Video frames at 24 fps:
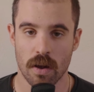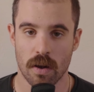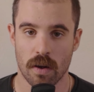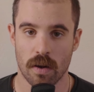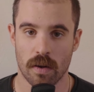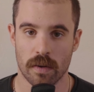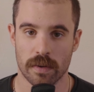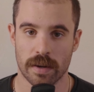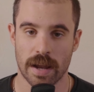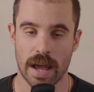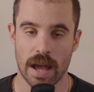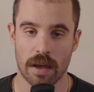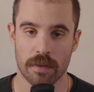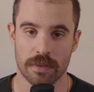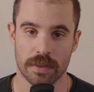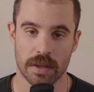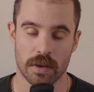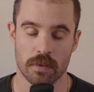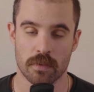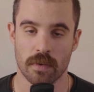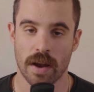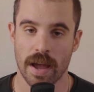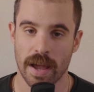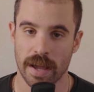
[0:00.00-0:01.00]
on how they
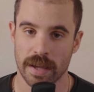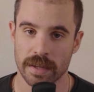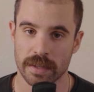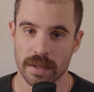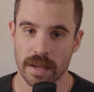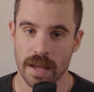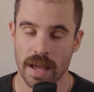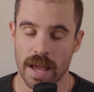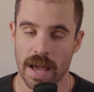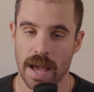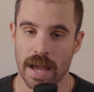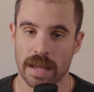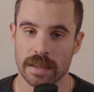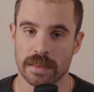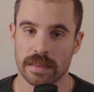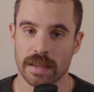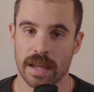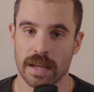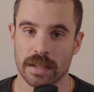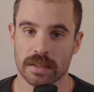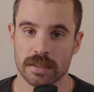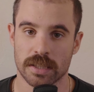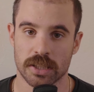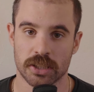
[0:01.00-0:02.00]
ride, I'd
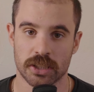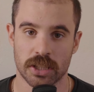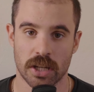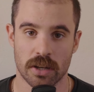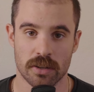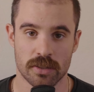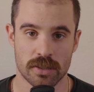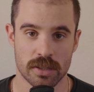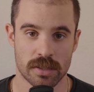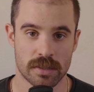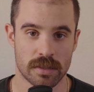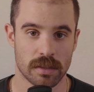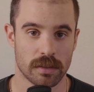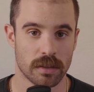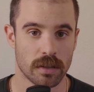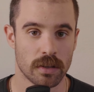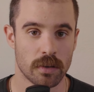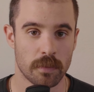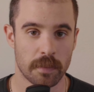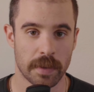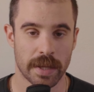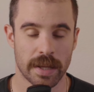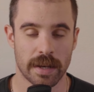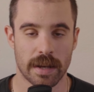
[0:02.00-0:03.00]
like to share just a
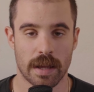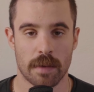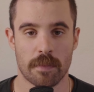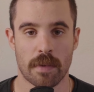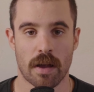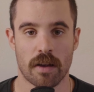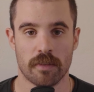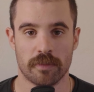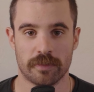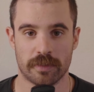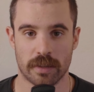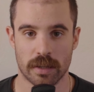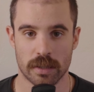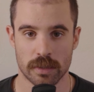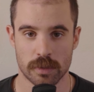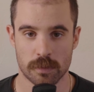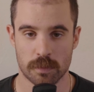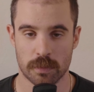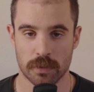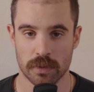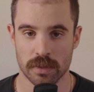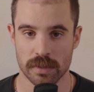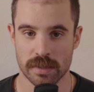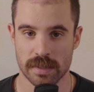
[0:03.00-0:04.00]
little bit about
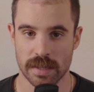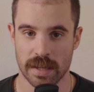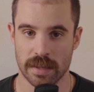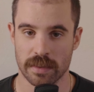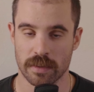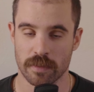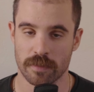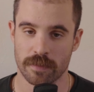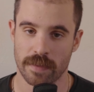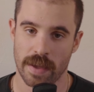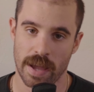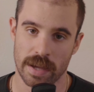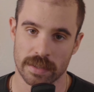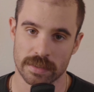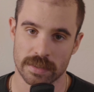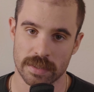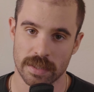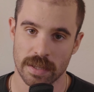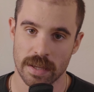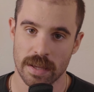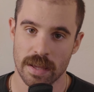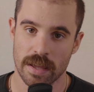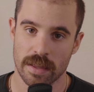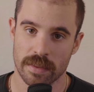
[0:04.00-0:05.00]
FarSports and the fact
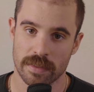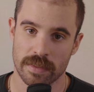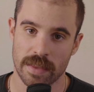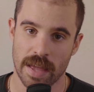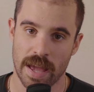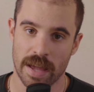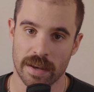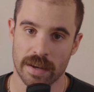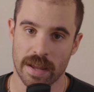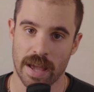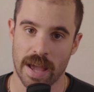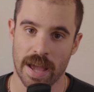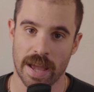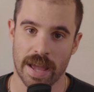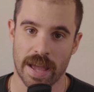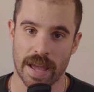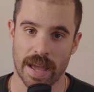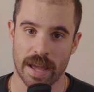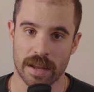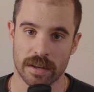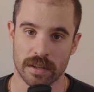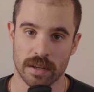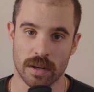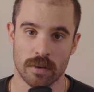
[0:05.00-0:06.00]
that I
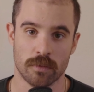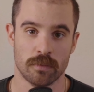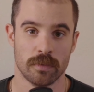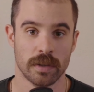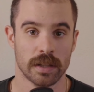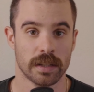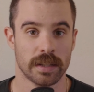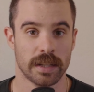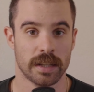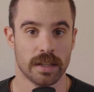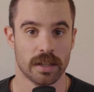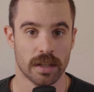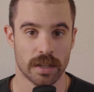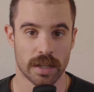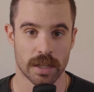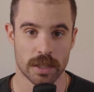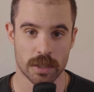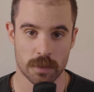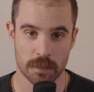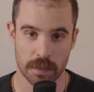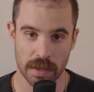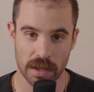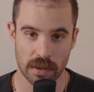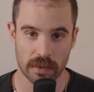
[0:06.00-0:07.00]
had a really good
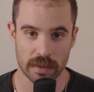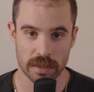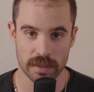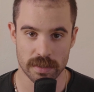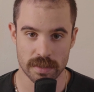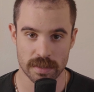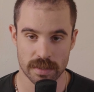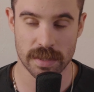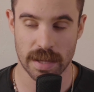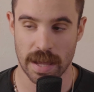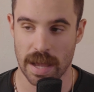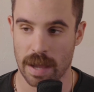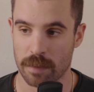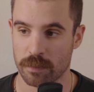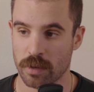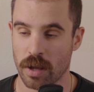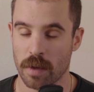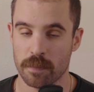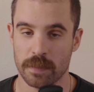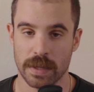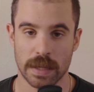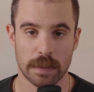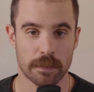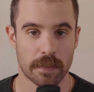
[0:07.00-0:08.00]
experience. I'm
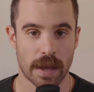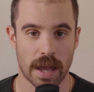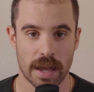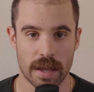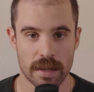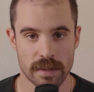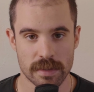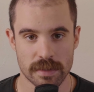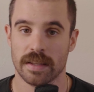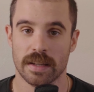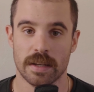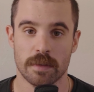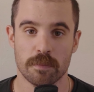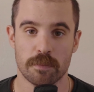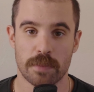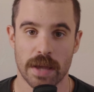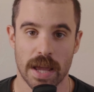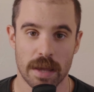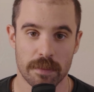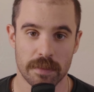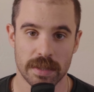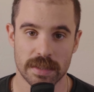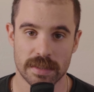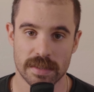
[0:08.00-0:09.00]
not being biased. They didn't
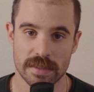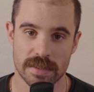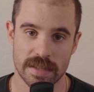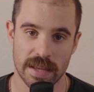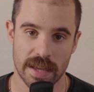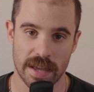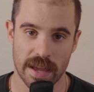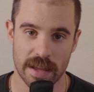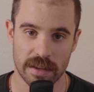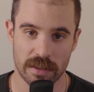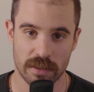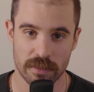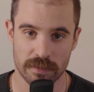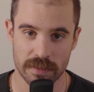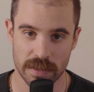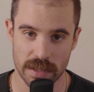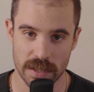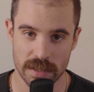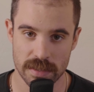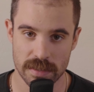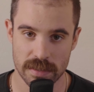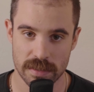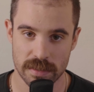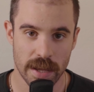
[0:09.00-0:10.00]
pay me to say any of
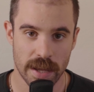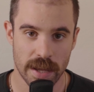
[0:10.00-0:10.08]
this